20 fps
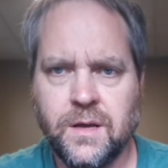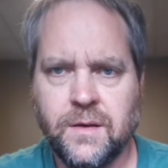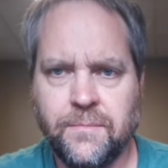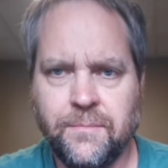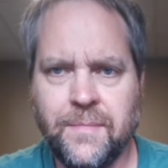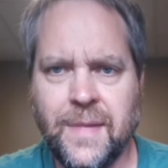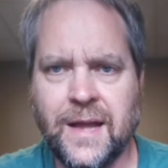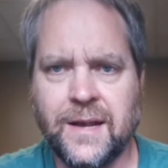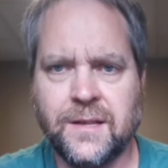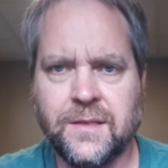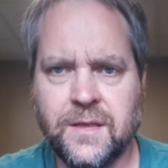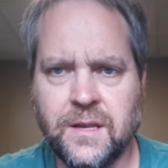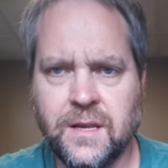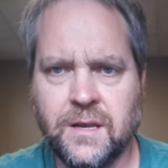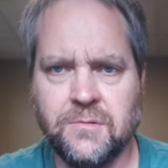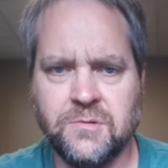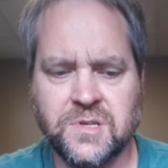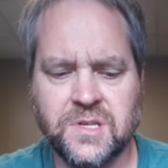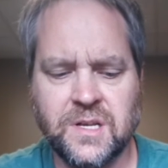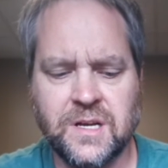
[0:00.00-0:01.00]
meant that
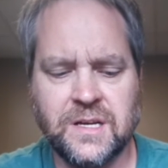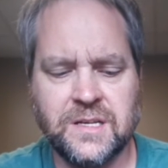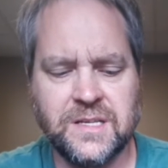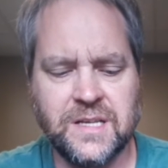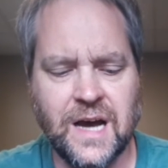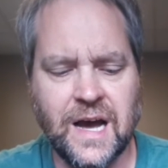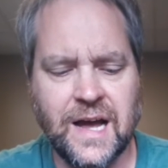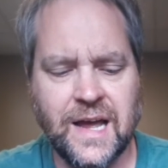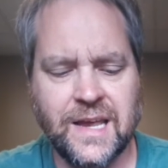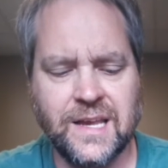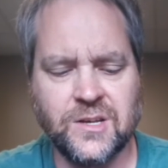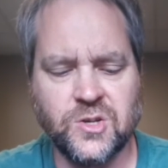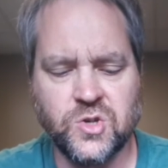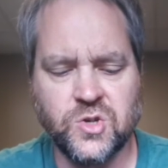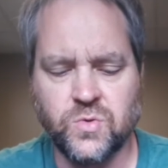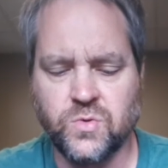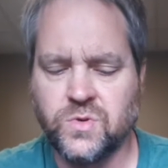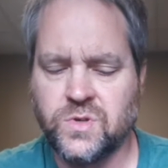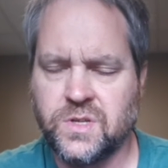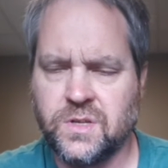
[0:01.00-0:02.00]
he was going to die in
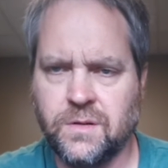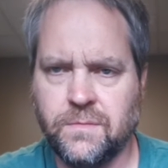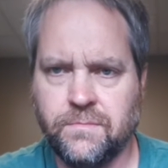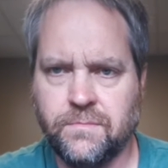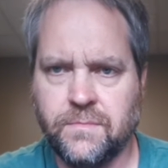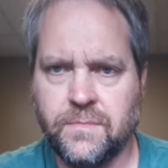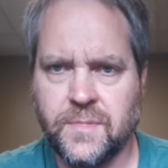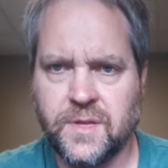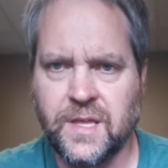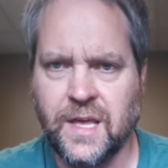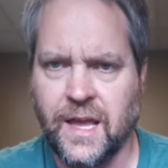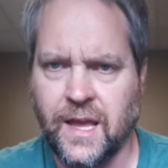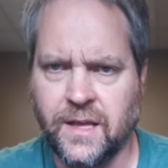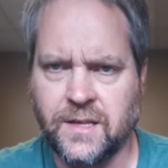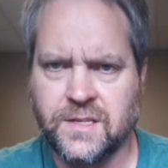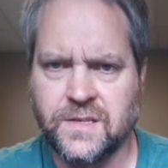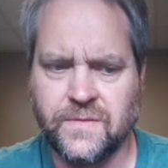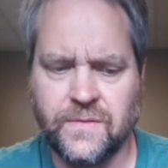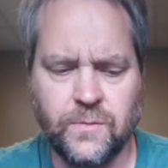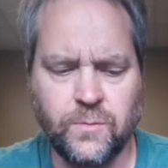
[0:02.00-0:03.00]
Jerusalem at the
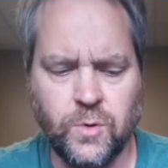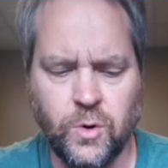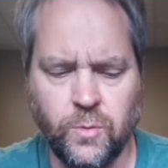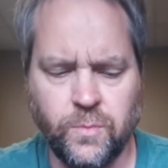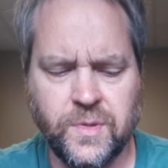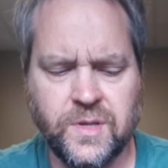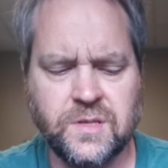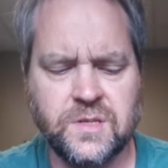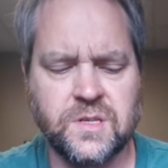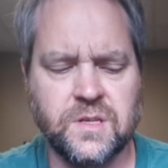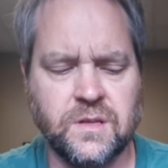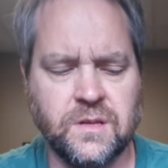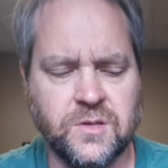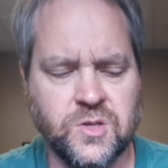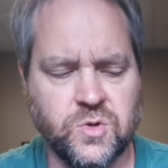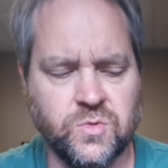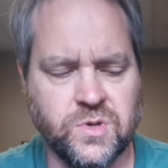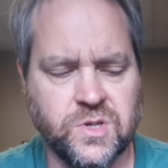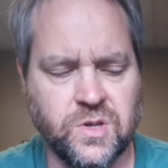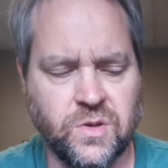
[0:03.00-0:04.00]
hands of the Romans and the
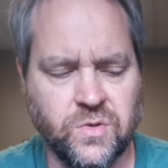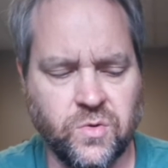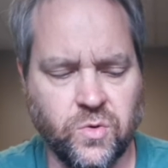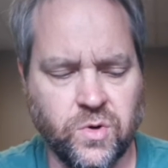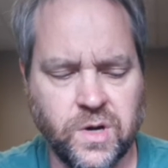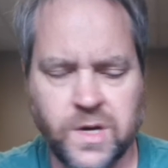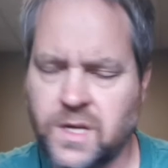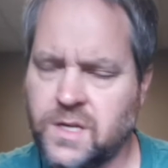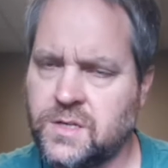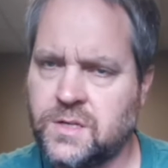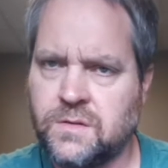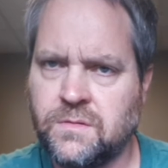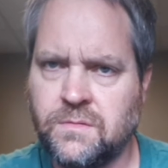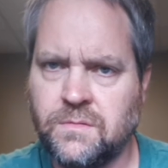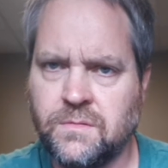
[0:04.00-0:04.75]
Jewish authorities?